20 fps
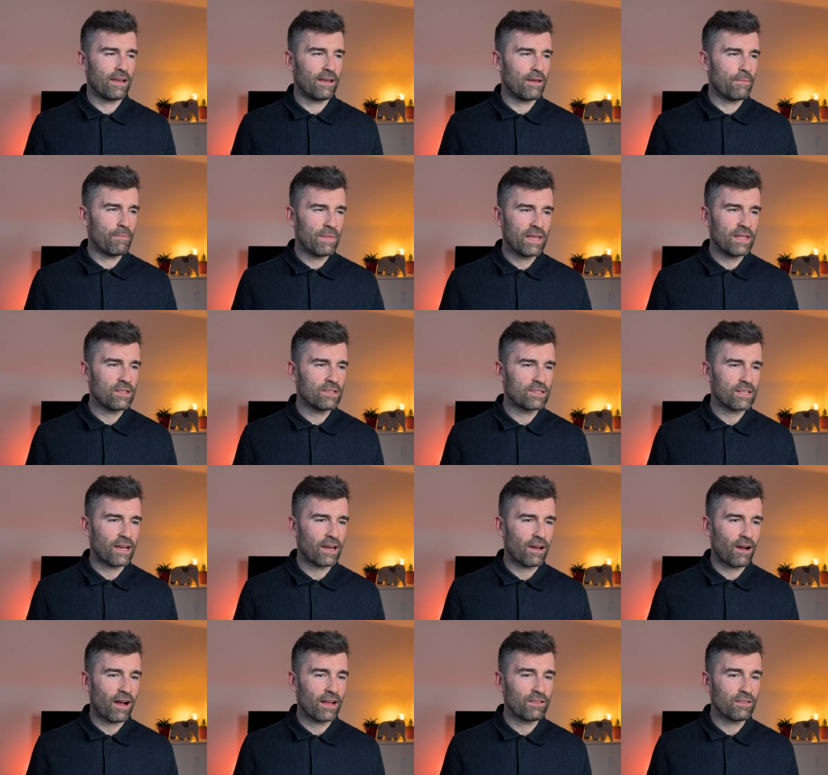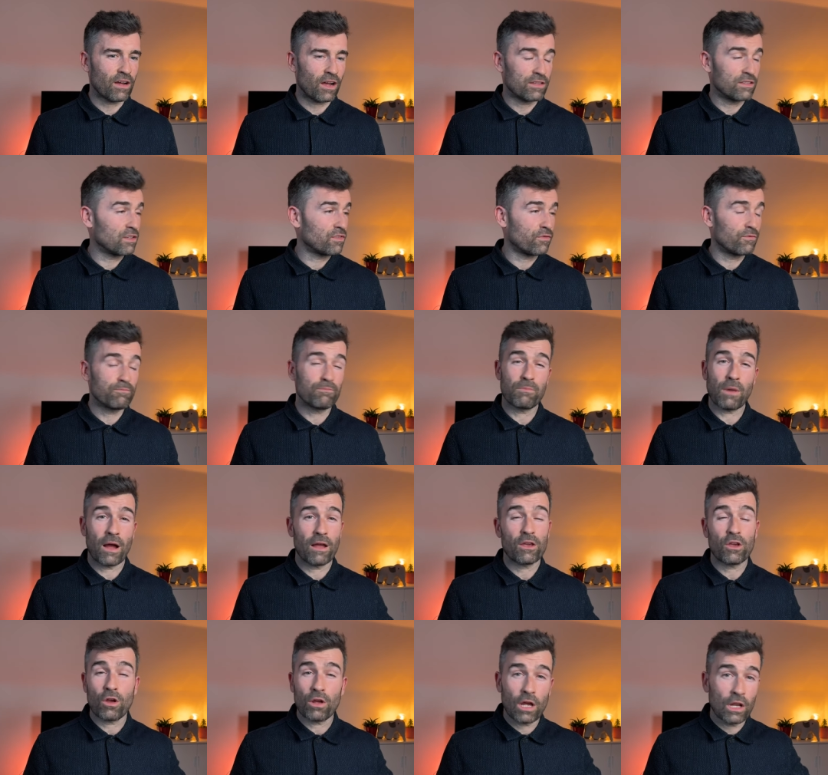means that I, I just
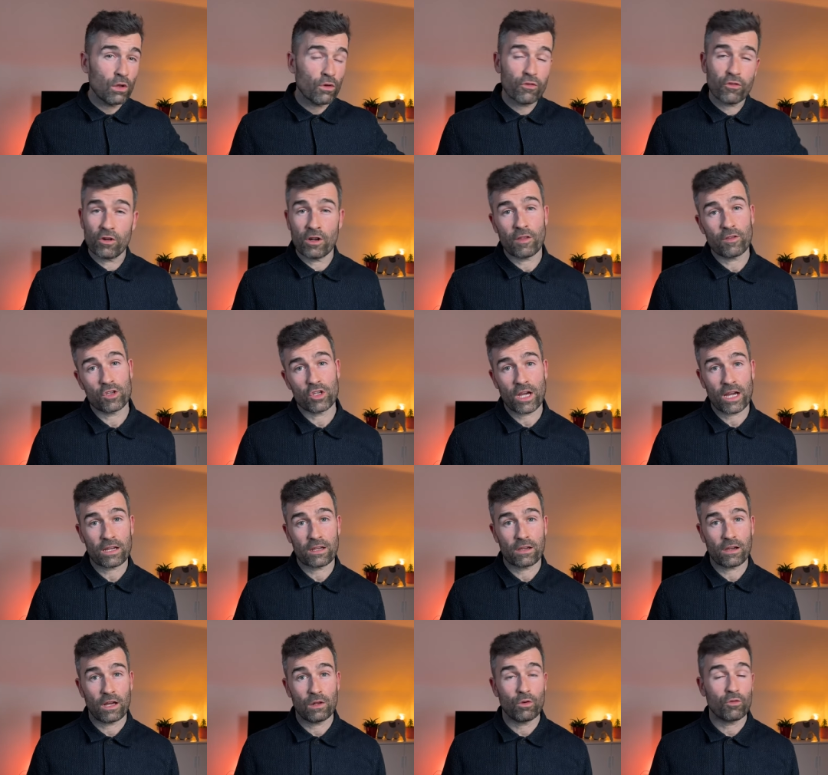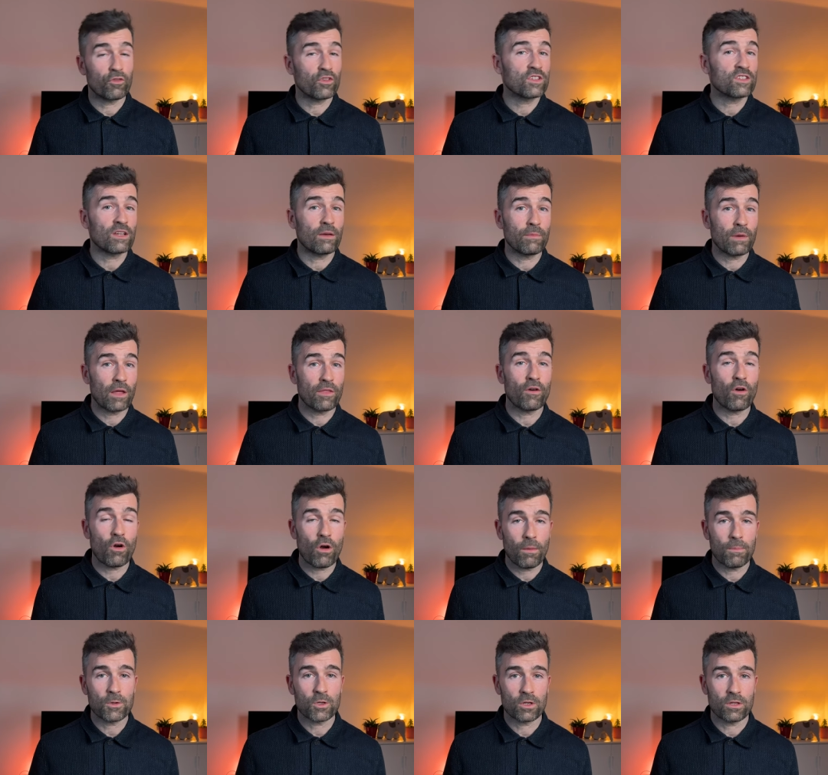I, I look for another jacket. I look for some other
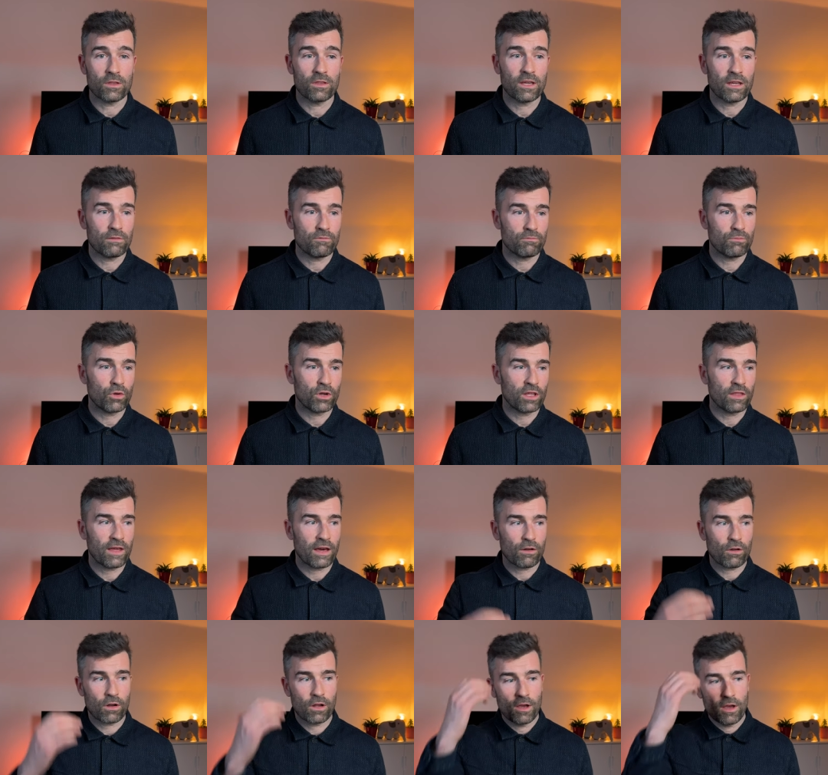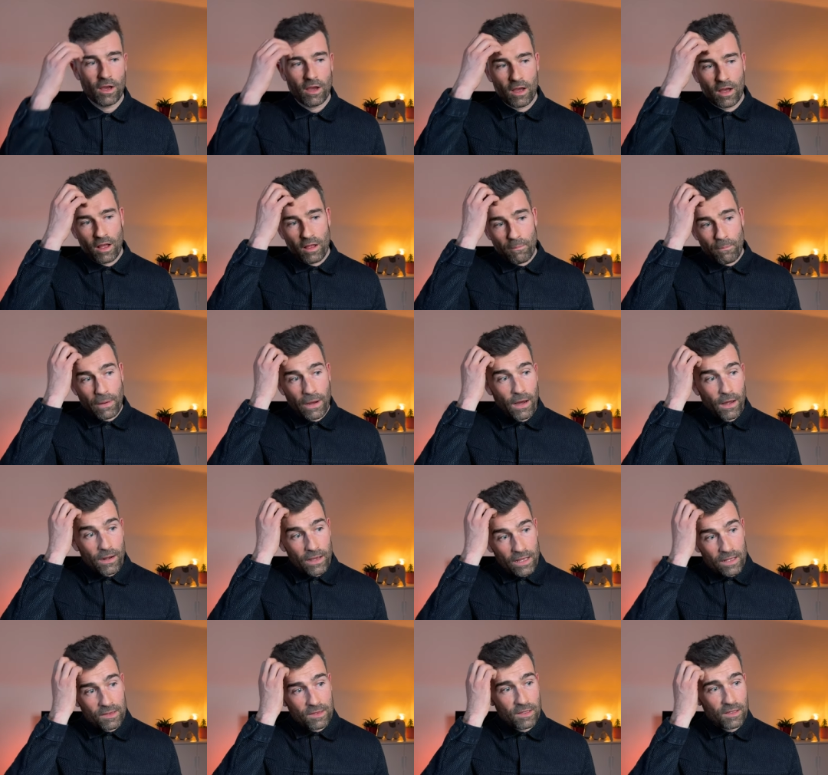option than putting that on. But
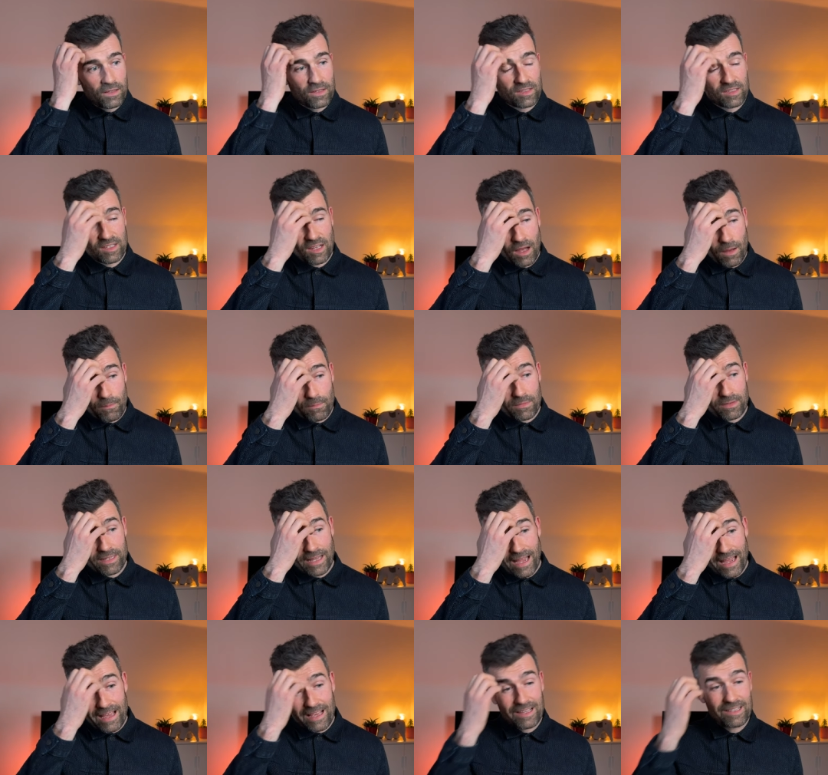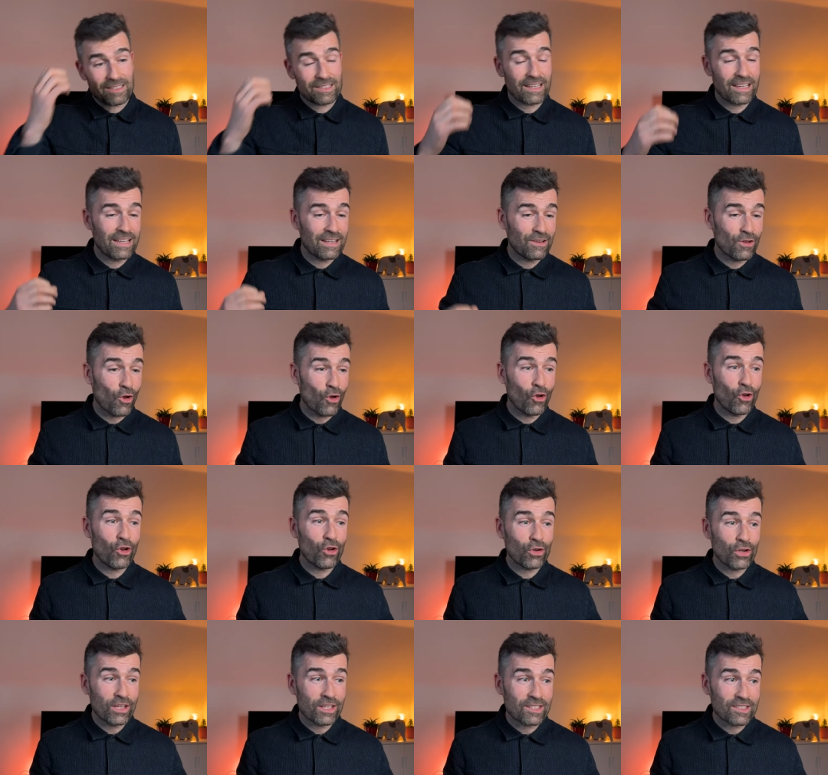in some days in
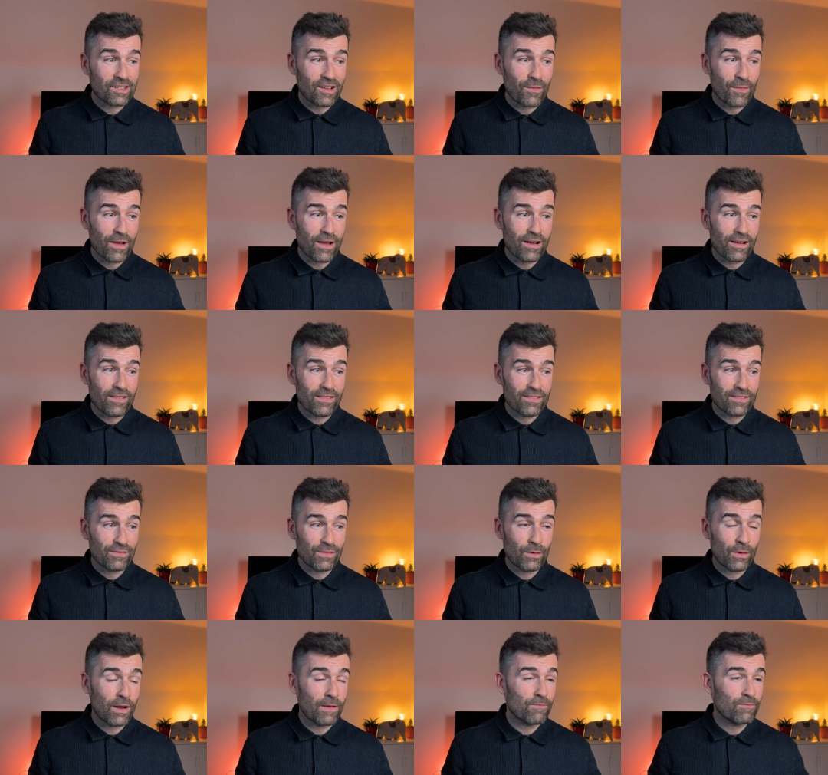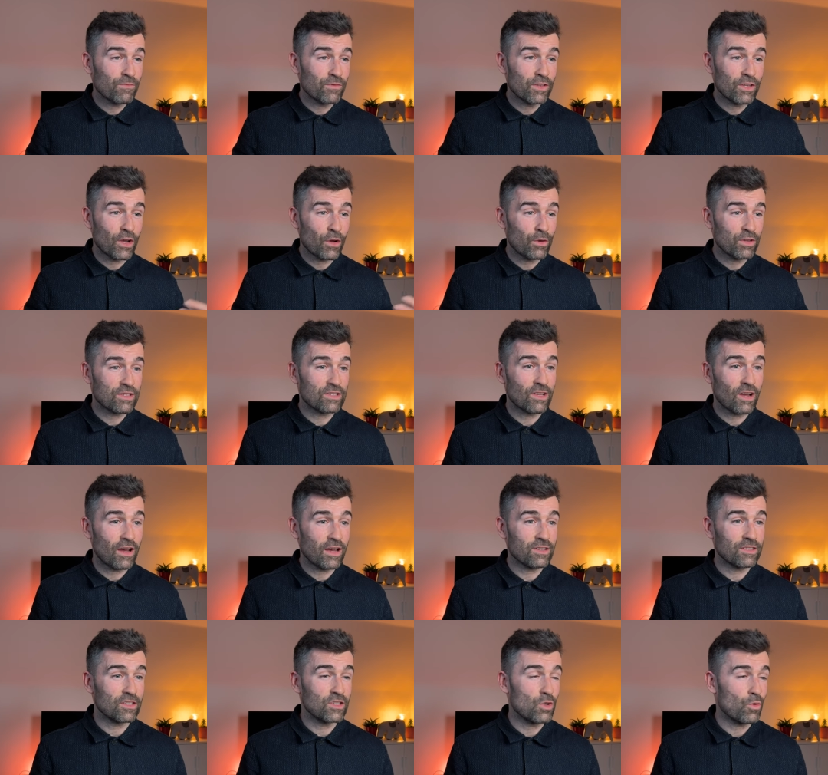early summer, when I'm, you know, it's
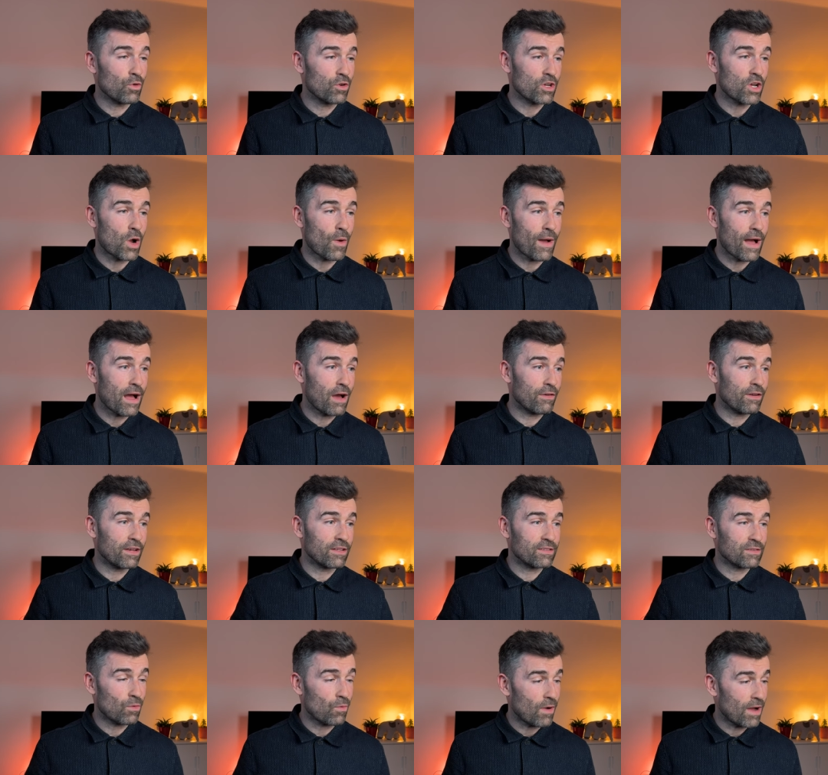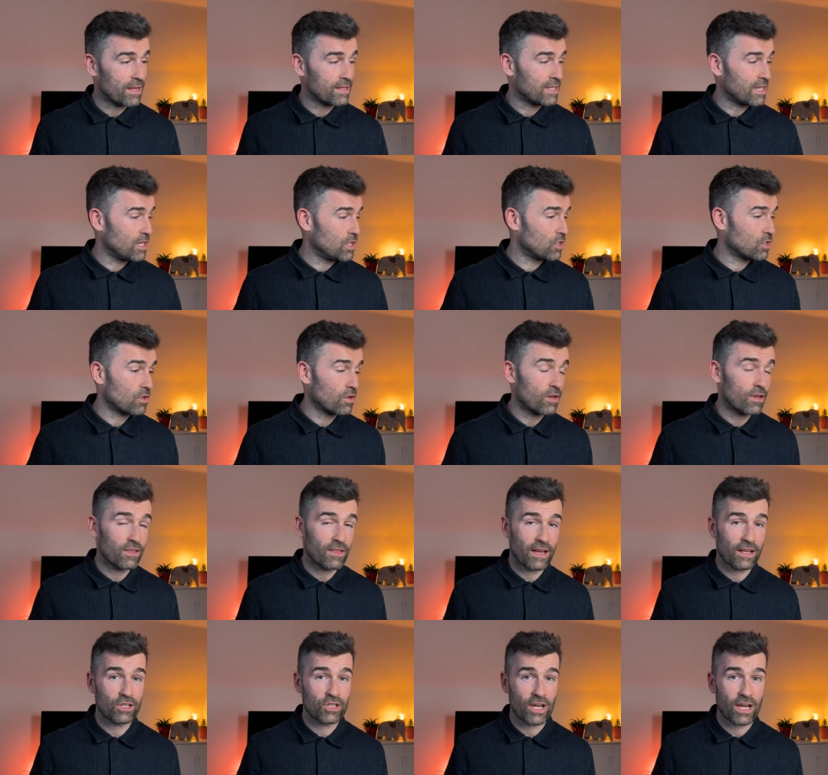nice and you want to go out, it's a white t-shirt,
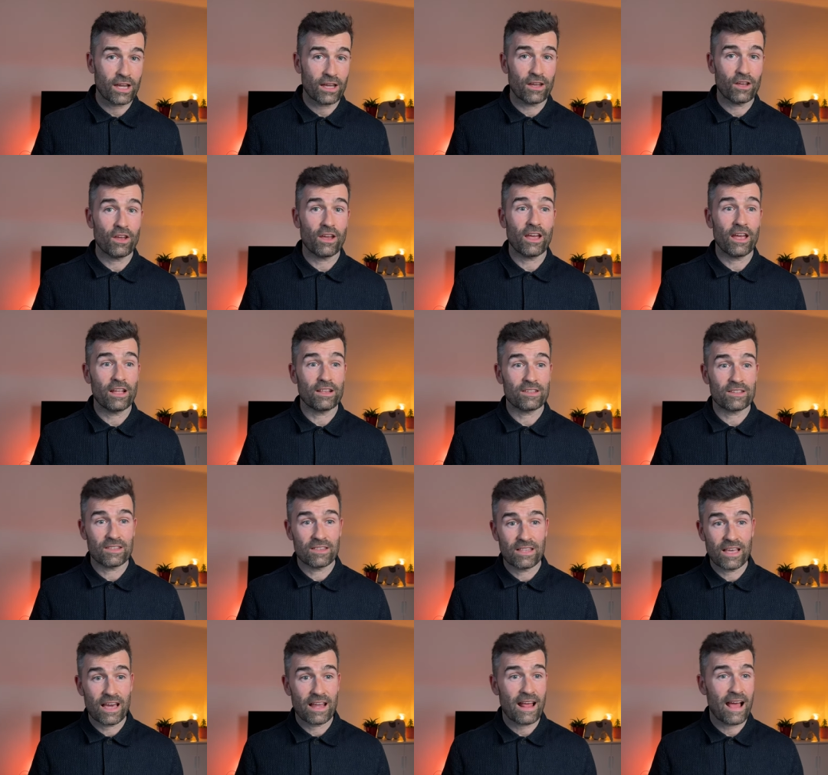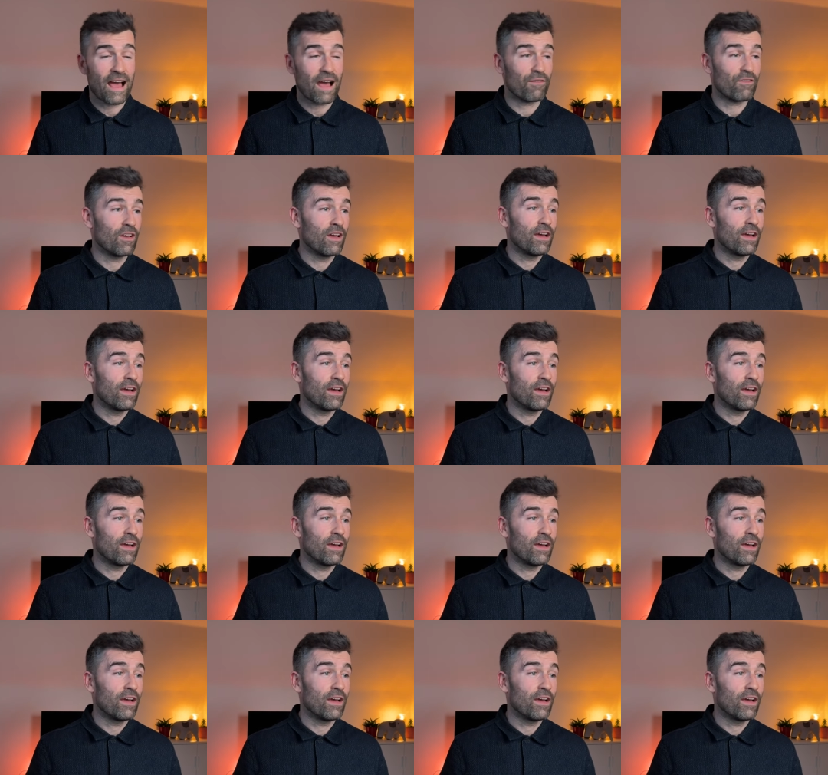that jacket, it's there to have.